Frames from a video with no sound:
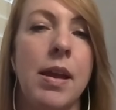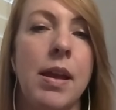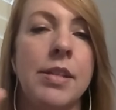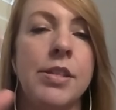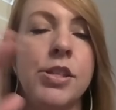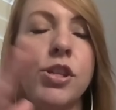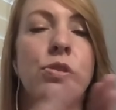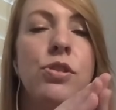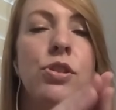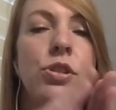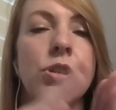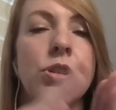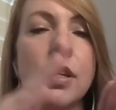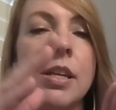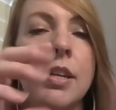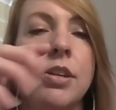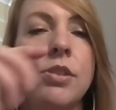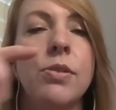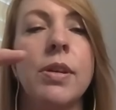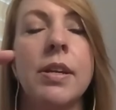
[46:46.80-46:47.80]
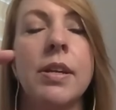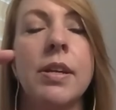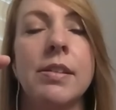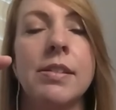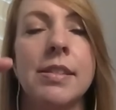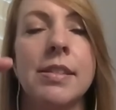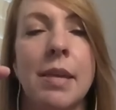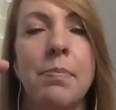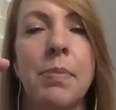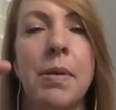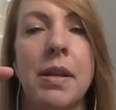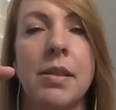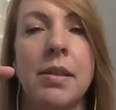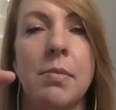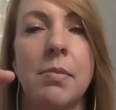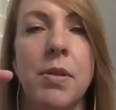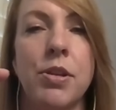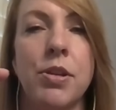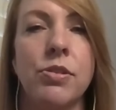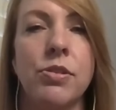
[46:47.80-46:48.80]
it's usually, you can skip it in
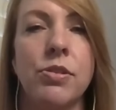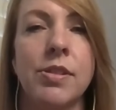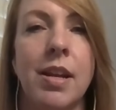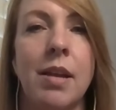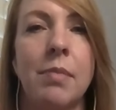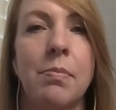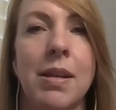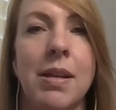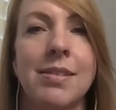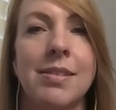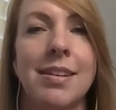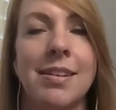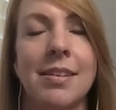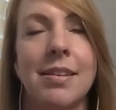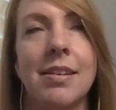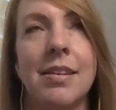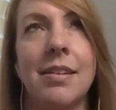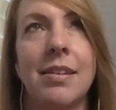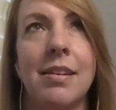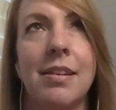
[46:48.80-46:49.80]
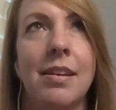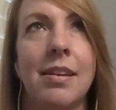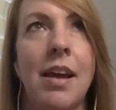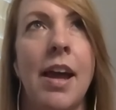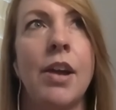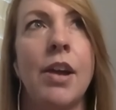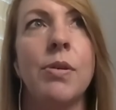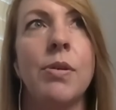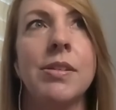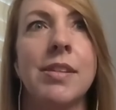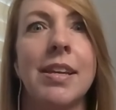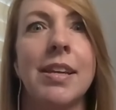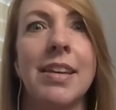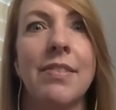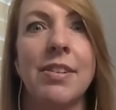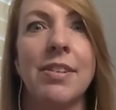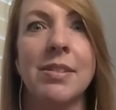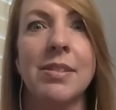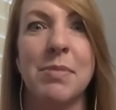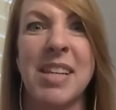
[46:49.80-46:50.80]
the initial setup because it I always say
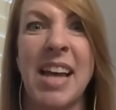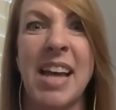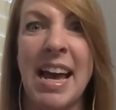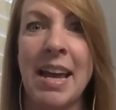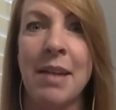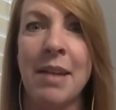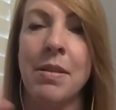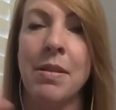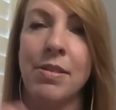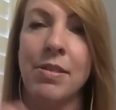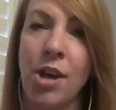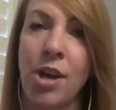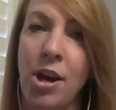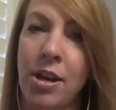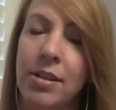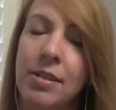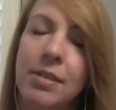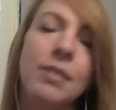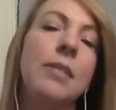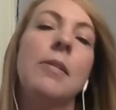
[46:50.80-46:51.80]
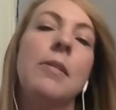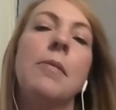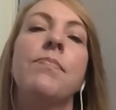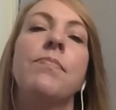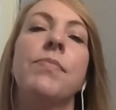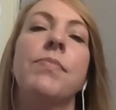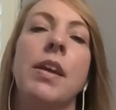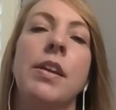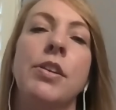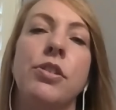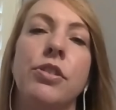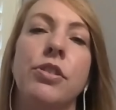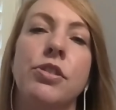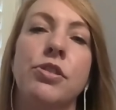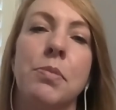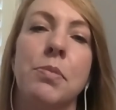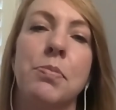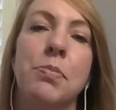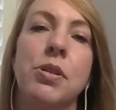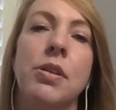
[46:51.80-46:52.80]
give it some time and thought in your
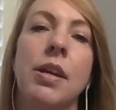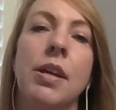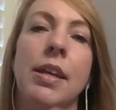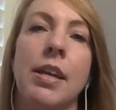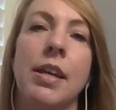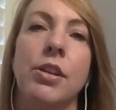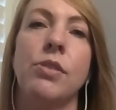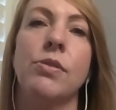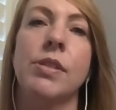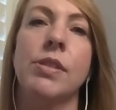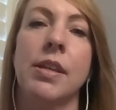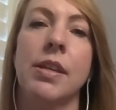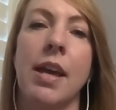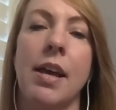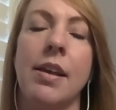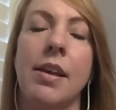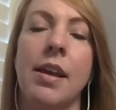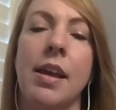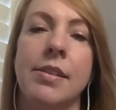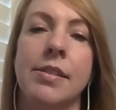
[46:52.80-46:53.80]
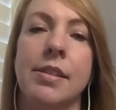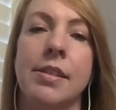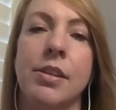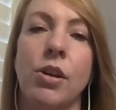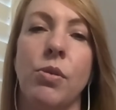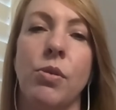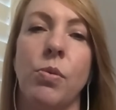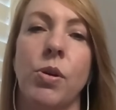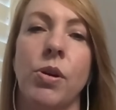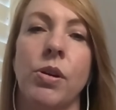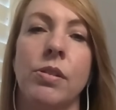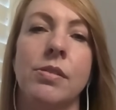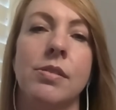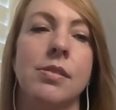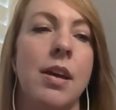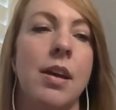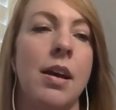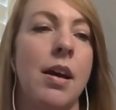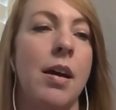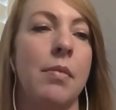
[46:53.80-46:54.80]
description. Again, using SEO
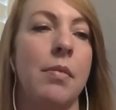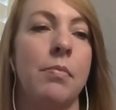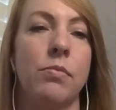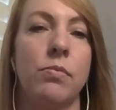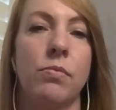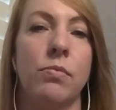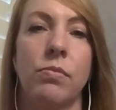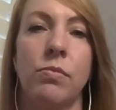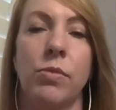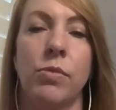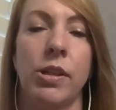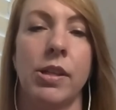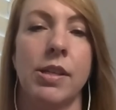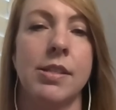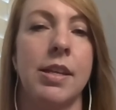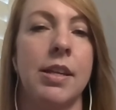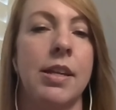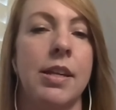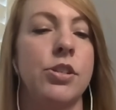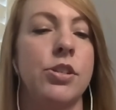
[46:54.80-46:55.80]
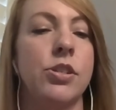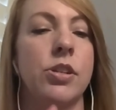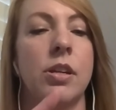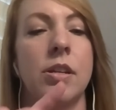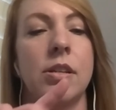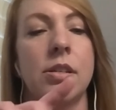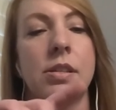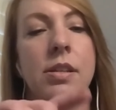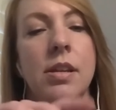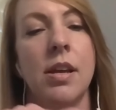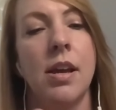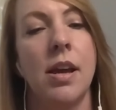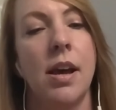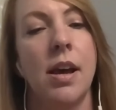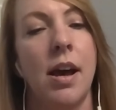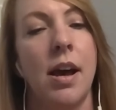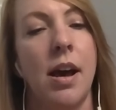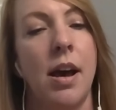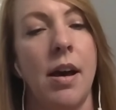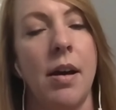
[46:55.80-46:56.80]
words, um, real estate agent,
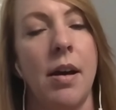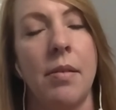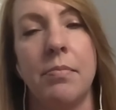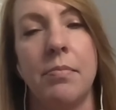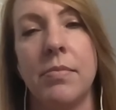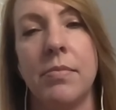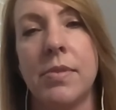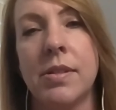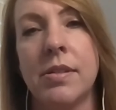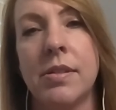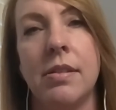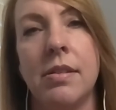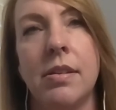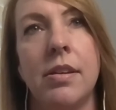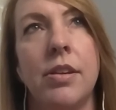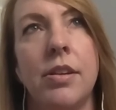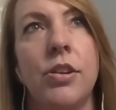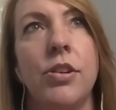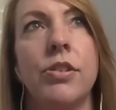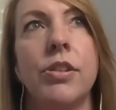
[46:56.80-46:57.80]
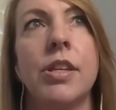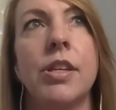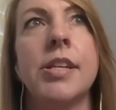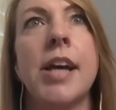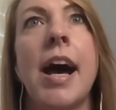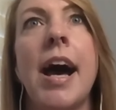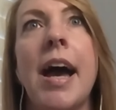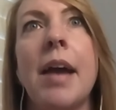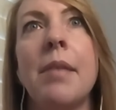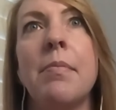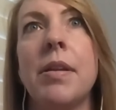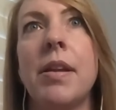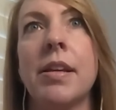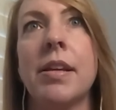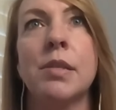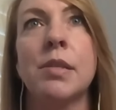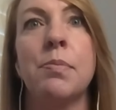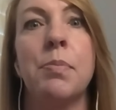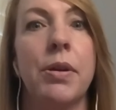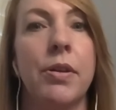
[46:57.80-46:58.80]
um, the time and
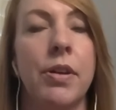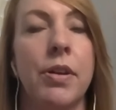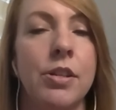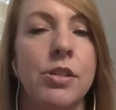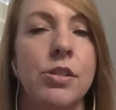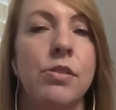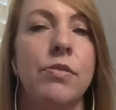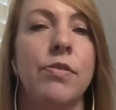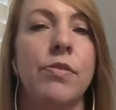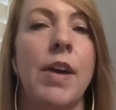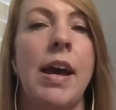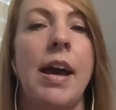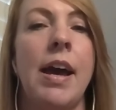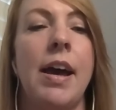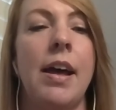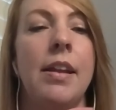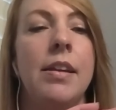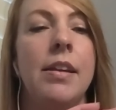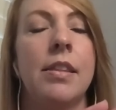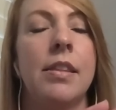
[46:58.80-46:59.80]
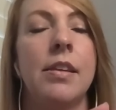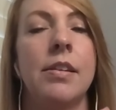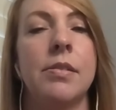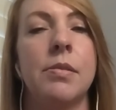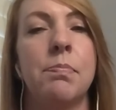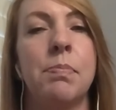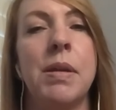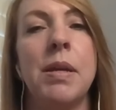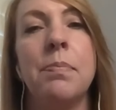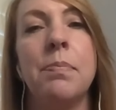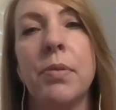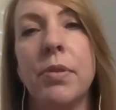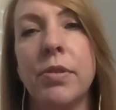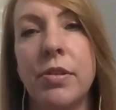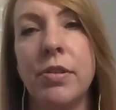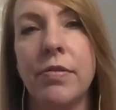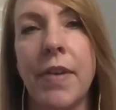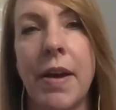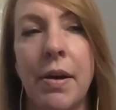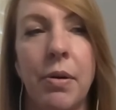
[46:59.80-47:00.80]
experience you've had, the people you've